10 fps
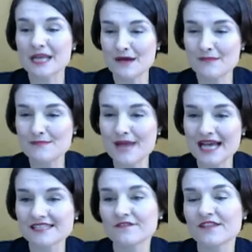
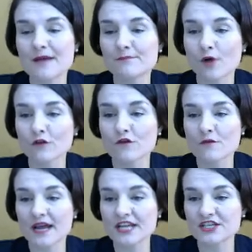Massive lamp pole
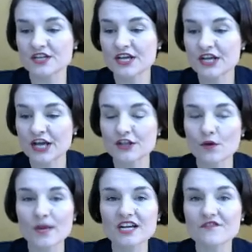formation. In the
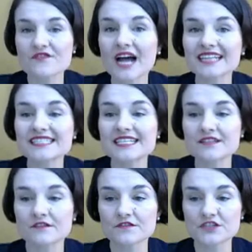week of
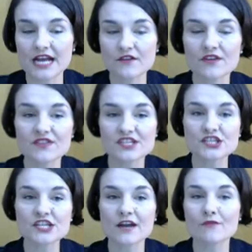19th of January, this
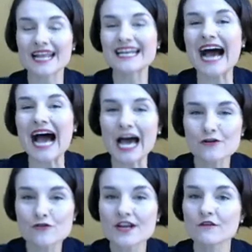share rallied
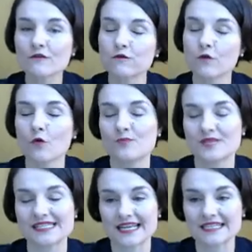
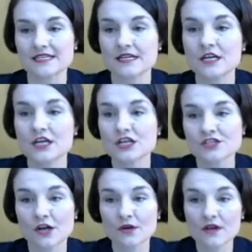104%.
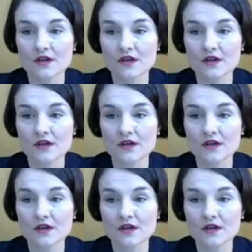So,